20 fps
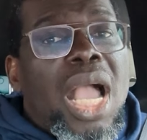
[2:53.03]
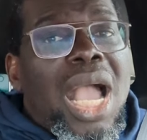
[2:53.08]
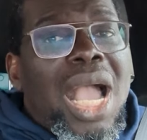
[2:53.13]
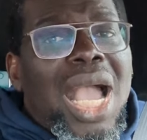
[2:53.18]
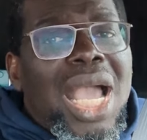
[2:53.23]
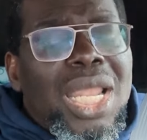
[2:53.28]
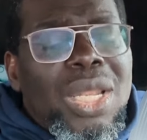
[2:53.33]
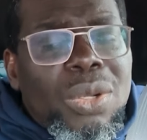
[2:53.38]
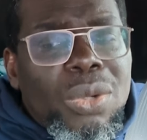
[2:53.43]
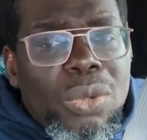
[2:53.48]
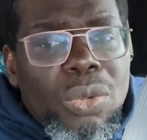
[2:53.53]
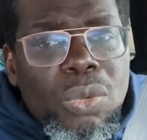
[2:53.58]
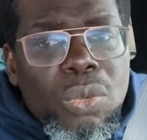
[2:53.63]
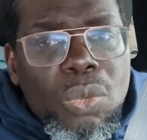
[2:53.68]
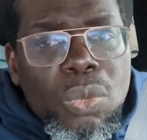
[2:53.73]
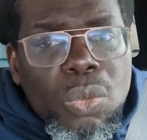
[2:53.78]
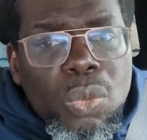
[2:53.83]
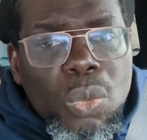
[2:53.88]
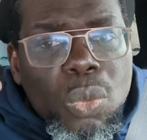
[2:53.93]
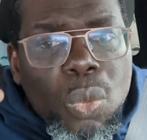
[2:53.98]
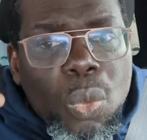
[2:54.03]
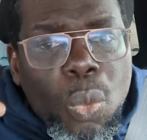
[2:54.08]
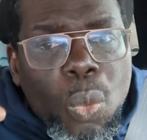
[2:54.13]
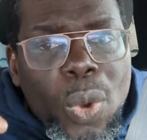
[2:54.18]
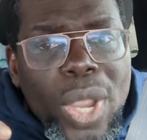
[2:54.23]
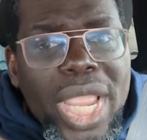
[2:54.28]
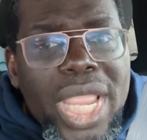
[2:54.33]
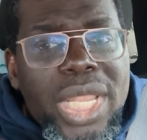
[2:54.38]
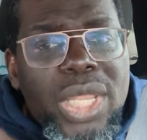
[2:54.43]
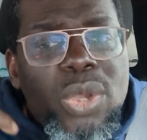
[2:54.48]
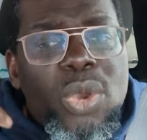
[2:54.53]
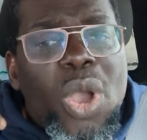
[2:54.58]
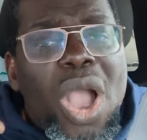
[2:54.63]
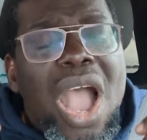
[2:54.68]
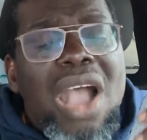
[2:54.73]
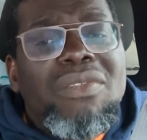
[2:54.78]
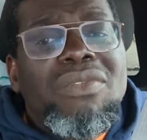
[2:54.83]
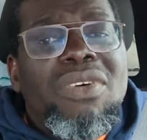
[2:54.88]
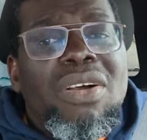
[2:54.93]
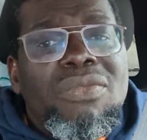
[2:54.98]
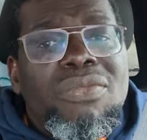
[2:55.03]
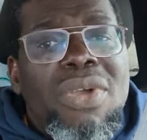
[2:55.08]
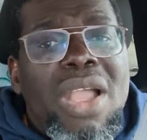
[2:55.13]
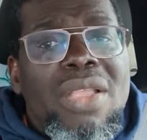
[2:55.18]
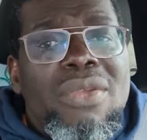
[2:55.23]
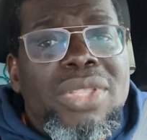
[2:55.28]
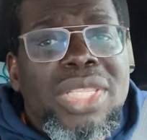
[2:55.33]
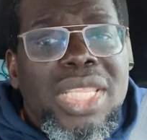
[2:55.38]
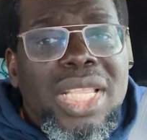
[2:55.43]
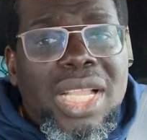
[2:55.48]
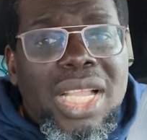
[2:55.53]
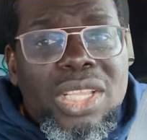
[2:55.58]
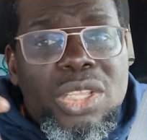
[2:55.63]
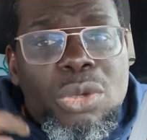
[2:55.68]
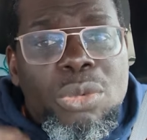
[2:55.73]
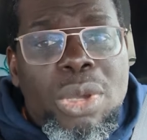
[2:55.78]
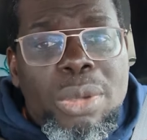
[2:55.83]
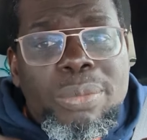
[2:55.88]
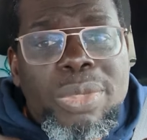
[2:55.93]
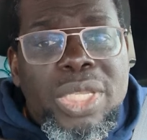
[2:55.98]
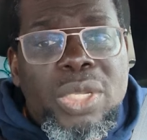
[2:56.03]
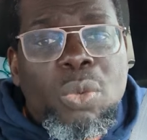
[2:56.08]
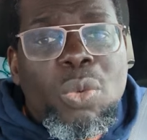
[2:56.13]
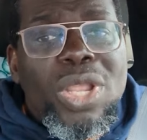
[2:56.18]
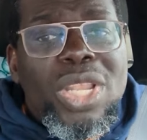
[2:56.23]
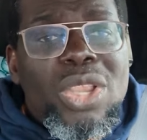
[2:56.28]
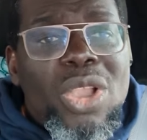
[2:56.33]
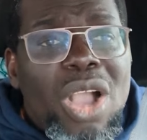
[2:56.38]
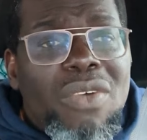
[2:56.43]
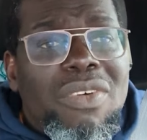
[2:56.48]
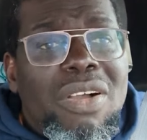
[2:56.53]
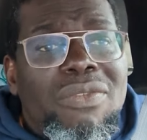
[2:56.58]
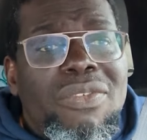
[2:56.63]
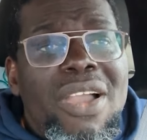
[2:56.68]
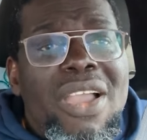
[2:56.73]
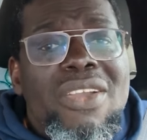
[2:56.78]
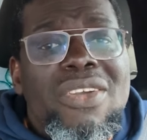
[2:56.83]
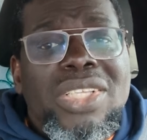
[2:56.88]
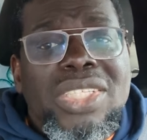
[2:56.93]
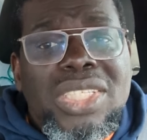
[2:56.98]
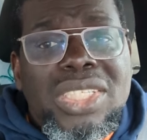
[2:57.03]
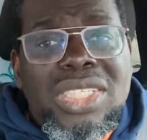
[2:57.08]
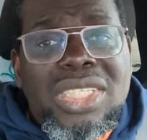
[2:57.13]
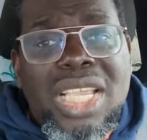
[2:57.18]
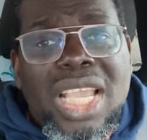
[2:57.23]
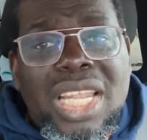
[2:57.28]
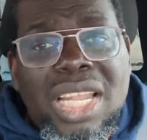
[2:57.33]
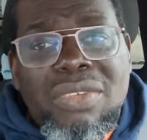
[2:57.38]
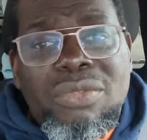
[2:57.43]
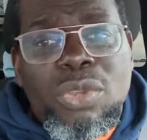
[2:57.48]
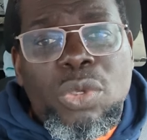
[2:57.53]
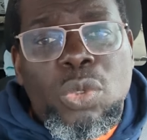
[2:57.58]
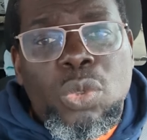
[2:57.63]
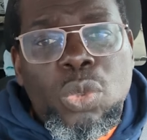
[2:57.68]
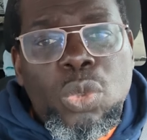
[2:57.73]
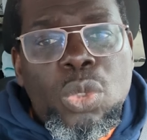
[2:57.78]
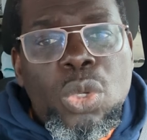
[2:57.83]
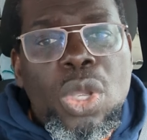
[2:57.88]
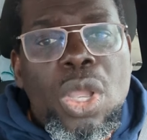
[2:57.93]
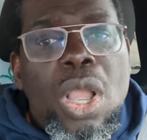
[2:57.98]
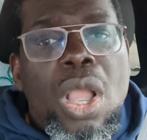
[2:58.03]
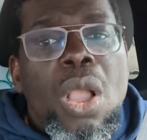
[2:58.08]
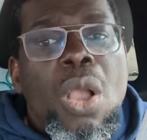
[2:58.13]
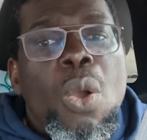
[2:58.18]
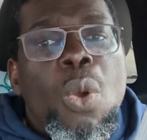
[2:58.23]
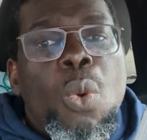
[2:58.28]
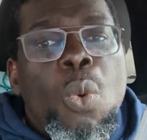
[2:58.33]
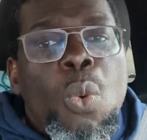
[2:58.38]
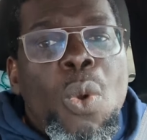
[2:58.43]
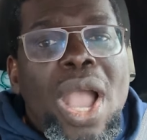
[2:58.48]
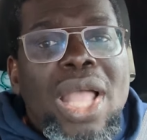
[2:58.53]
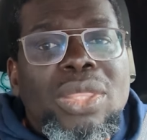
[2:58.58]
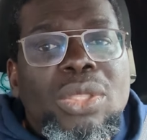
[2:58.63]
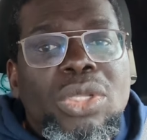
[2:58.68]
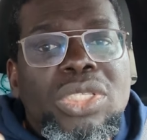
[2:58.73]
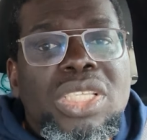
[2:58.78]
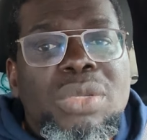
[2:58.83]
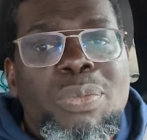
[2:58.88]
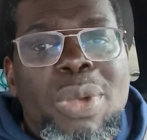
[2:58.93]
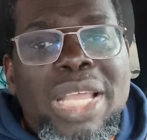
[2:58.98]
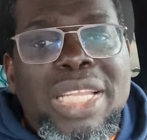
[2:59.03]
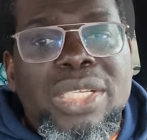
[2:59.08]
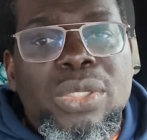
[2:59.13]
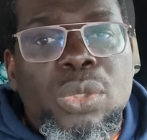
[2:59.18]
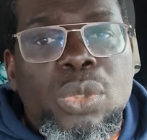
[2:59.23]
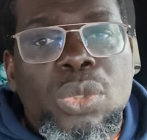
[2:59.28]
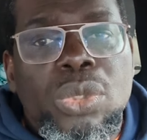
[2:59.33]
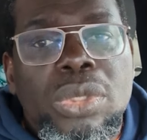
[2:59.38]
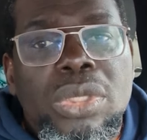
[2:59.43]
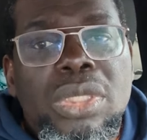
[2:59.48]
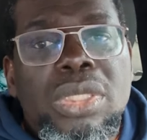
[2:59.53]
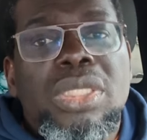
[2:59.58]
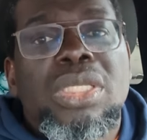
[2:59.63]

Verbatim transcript: And when you have a virus like a human being, when you have a virus inside of you, what does the body do?